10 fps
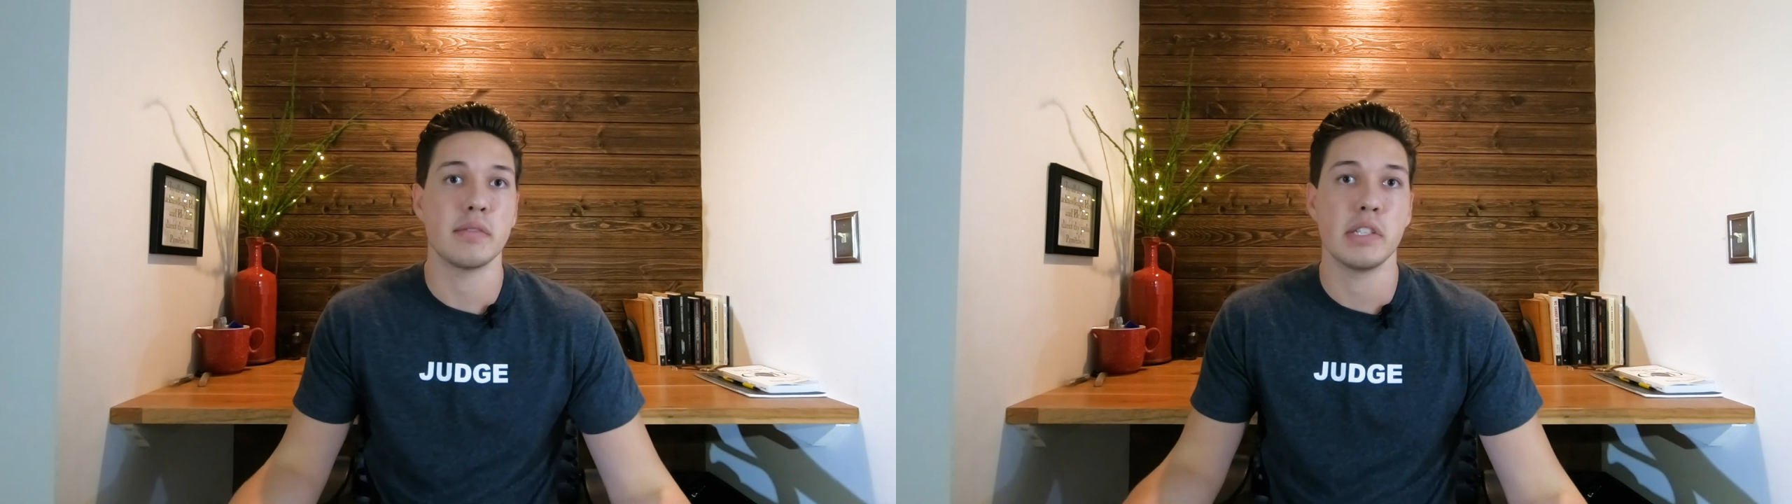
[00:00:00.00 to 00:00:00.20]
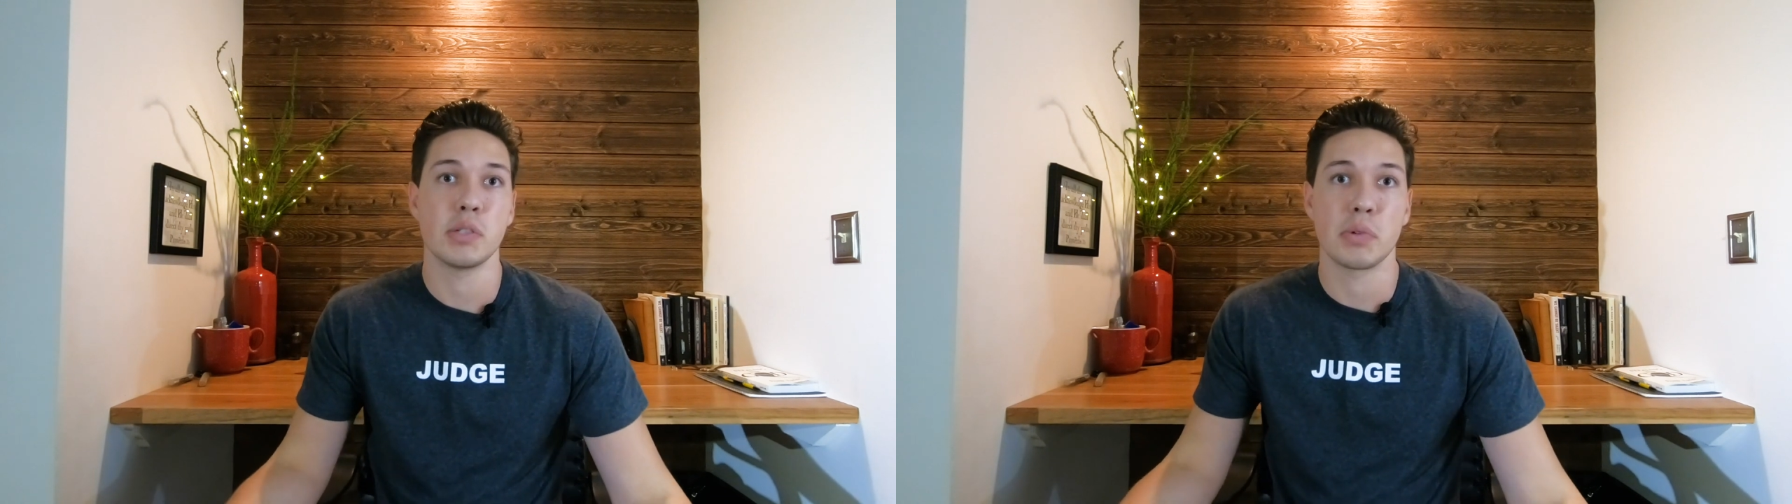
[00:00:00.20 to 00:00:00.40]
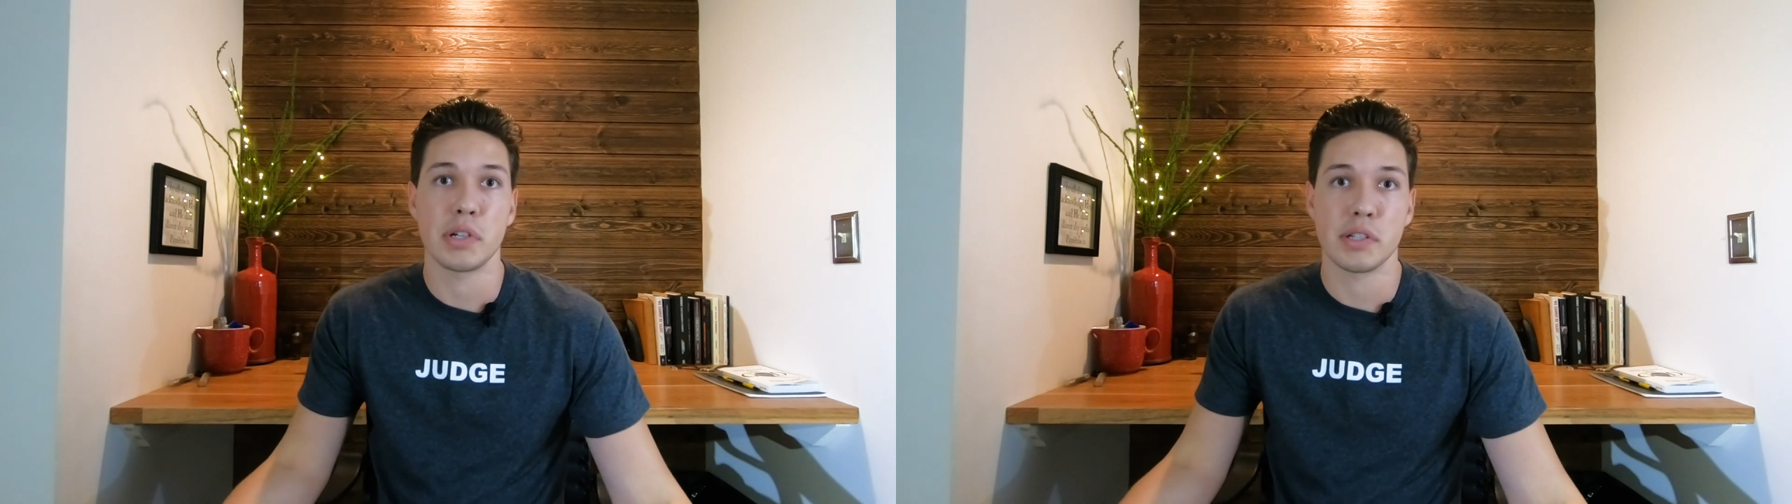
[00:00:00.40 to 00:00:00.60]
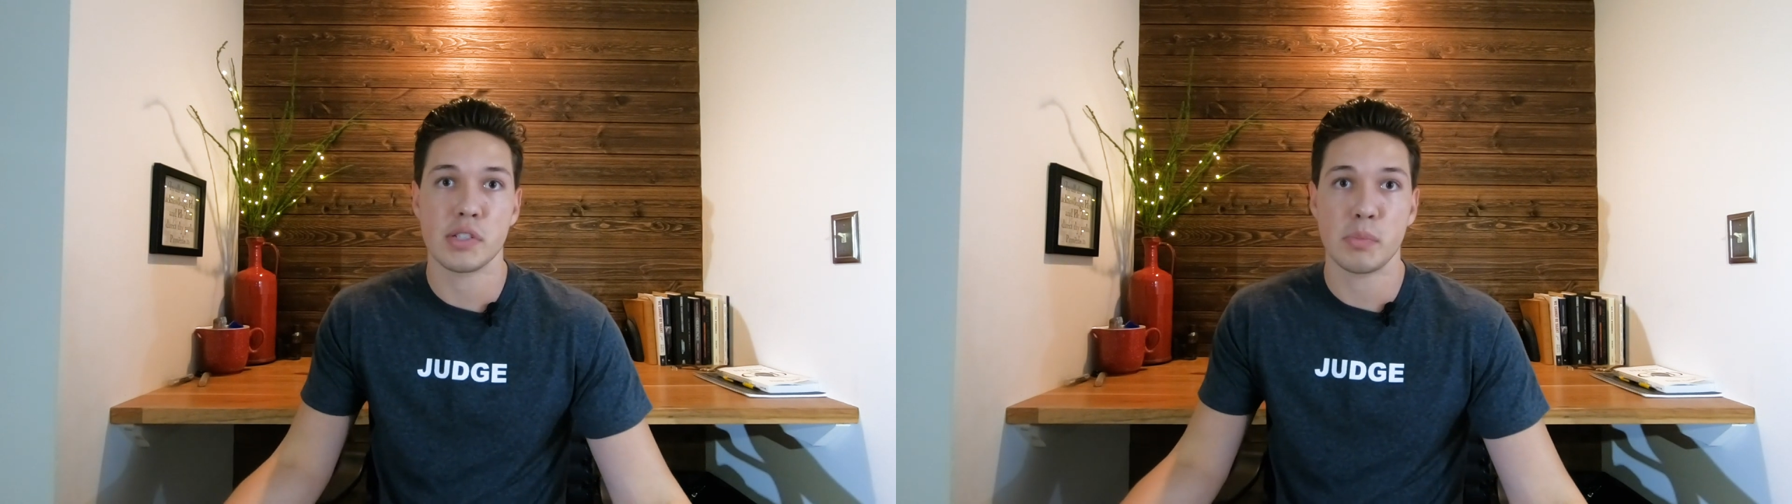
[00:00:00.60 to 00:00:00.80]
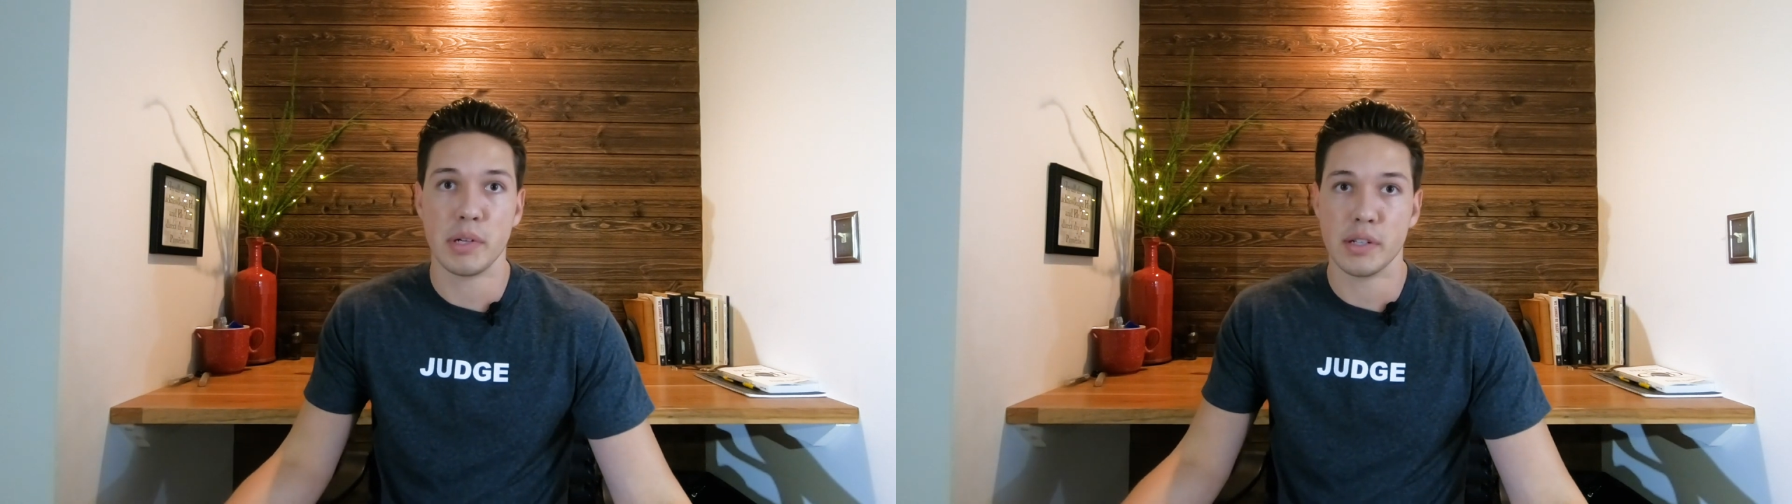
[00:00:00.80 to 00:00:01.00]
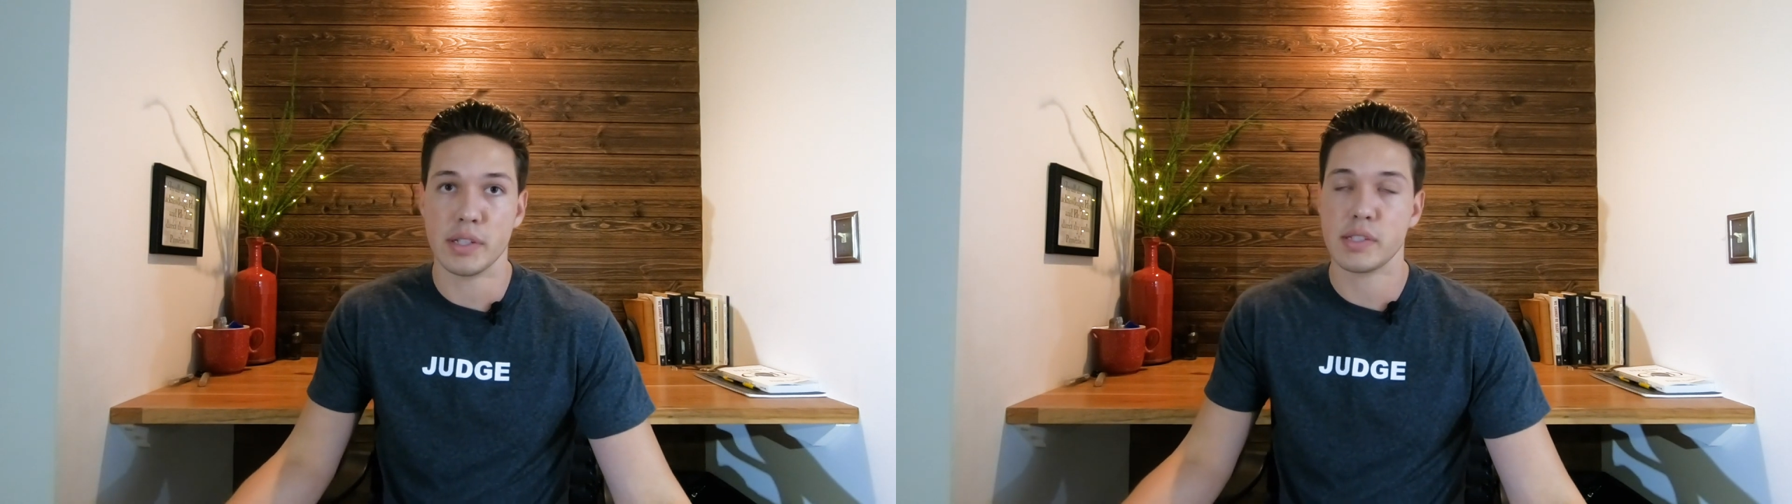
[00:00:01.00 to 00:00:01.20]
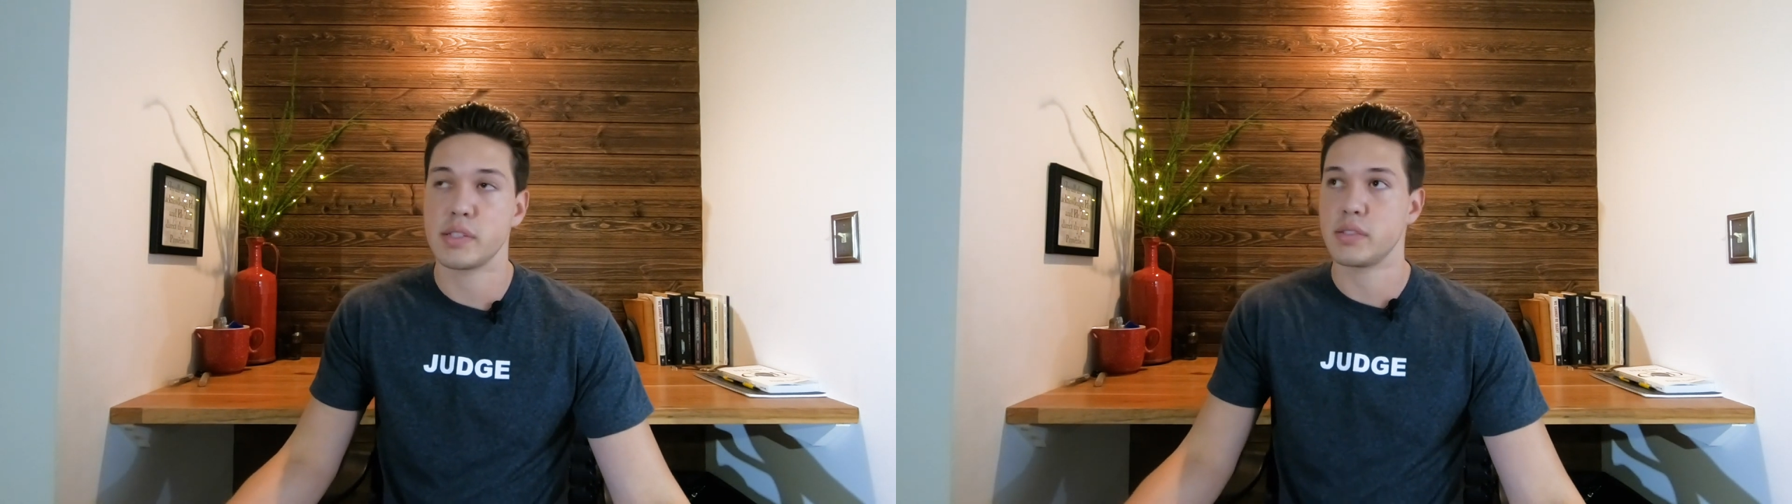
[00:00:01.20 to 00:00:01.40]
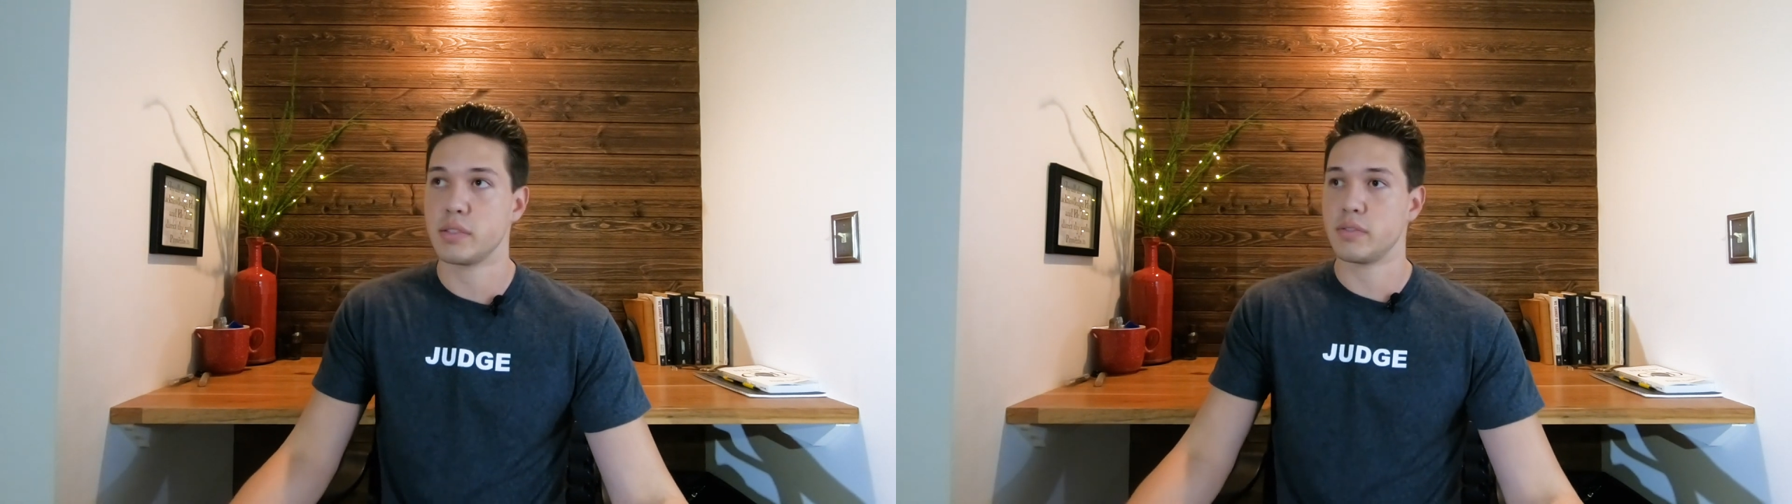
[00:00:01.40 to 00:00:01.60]
Ninja Warrior
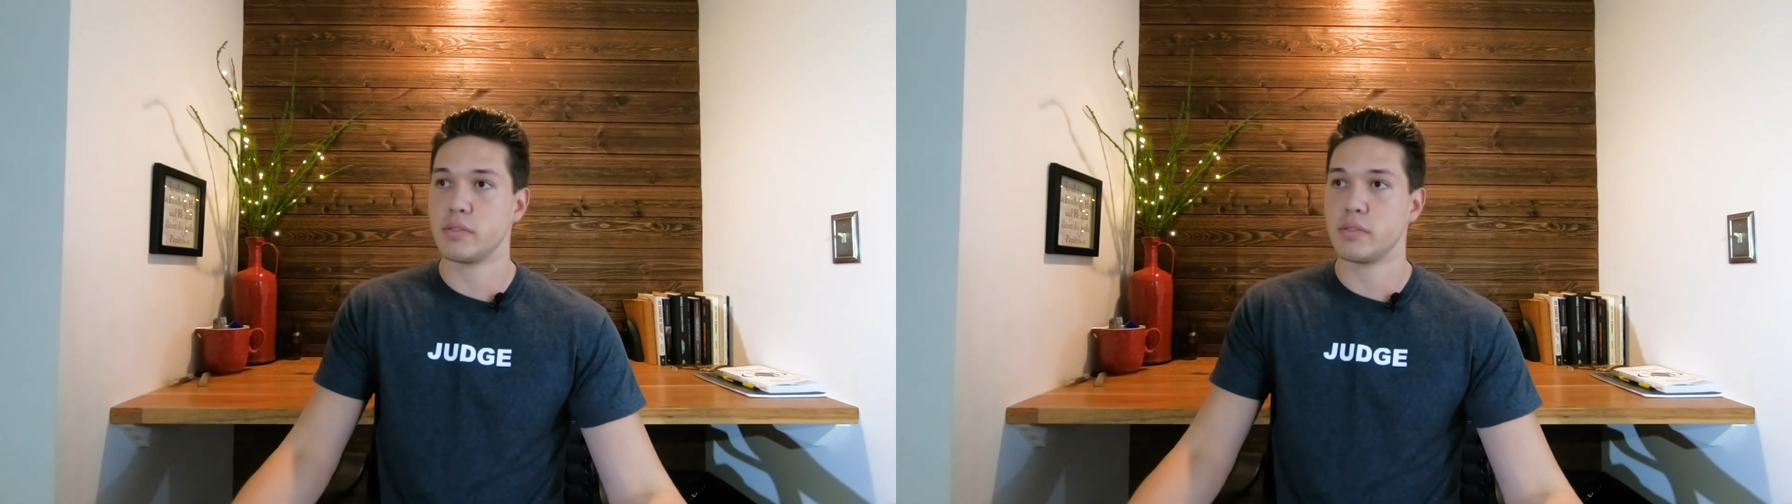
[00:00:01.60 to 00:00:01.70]
experience.